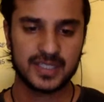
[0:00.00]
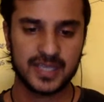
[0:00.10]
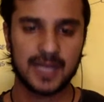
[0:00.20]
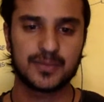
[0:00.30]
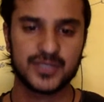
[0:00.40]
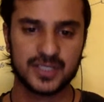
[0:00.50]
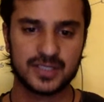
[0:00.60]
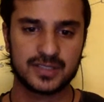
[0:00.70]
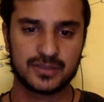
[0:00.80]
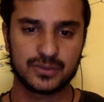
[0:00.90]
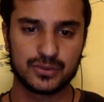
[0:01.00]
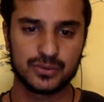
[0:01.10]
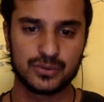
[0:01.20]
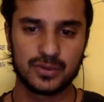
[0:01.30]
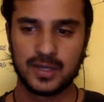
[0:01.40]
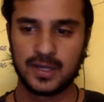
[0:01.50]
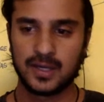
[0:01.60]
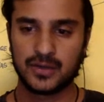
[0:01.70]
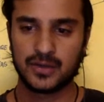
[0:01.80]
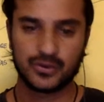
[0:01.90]
helps us to
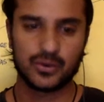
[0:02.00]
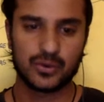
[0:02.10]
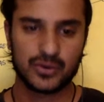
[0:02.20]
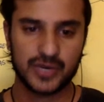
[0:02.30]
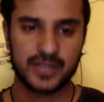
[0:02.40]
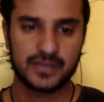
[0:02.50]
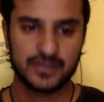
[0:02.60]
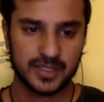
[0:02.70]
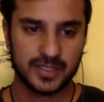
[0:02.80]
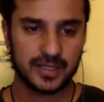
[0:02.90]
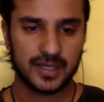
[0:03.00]
grow creatively.